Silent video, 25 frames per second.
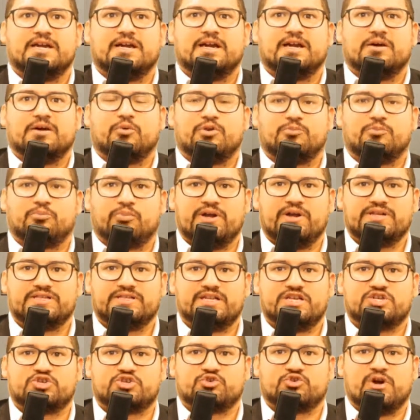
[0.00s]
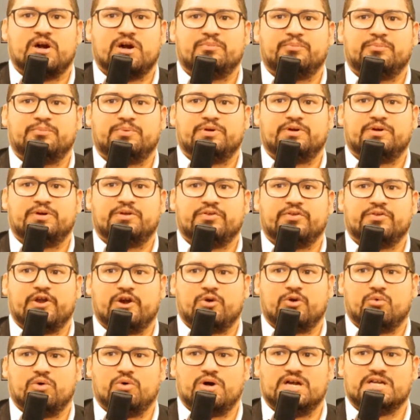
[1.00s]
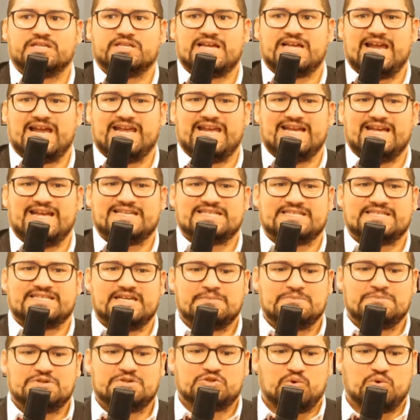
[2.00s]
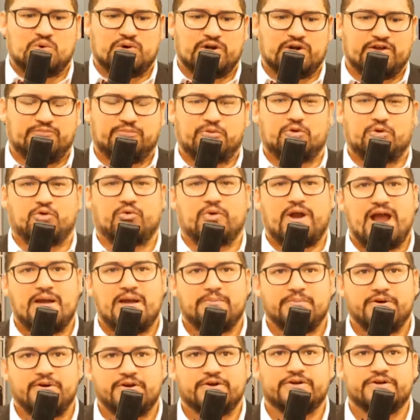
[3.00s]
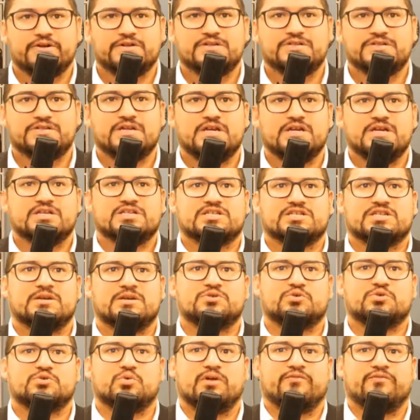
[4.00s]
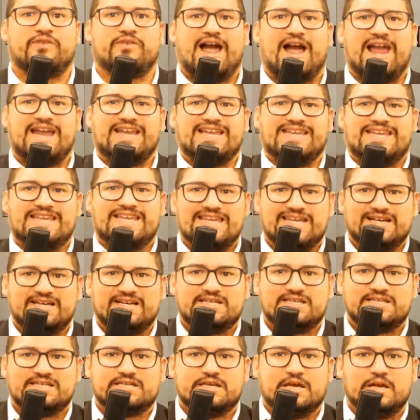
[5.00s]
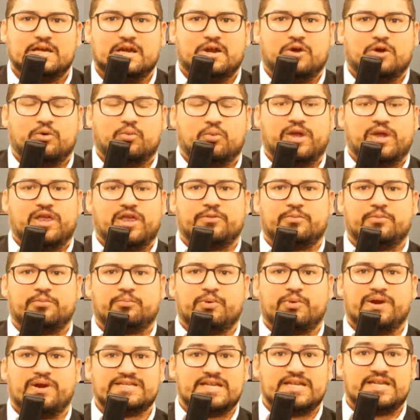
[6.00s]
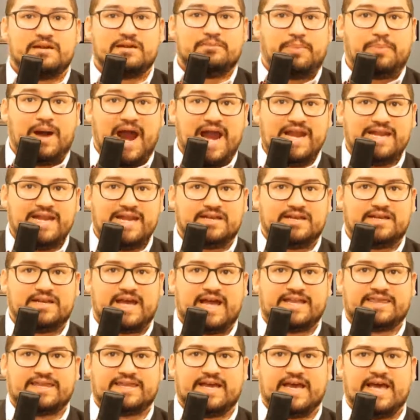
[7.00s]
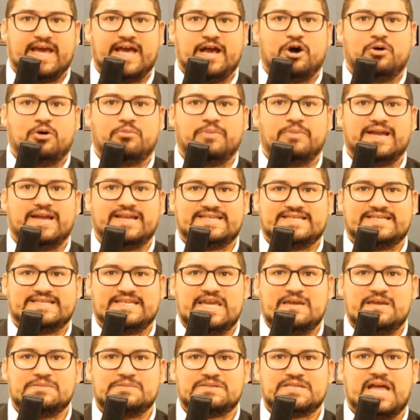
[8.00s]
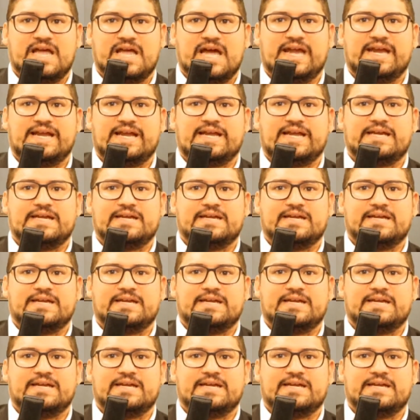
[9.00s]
With President Trump, there was, I guess, some sort of parameters, some sort of ideas. With President Biden at the helm, it seems like